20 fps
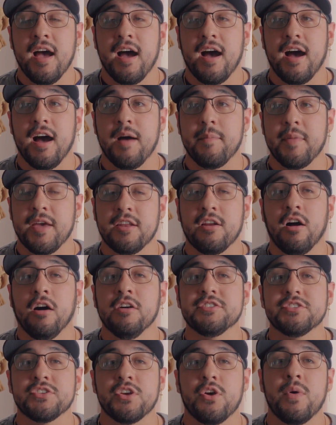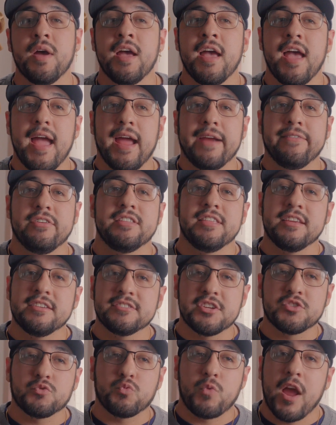Um, and also,
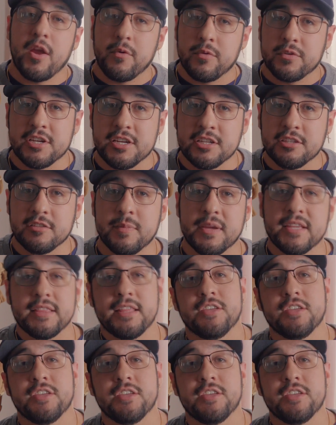everything's just right where you need it to be.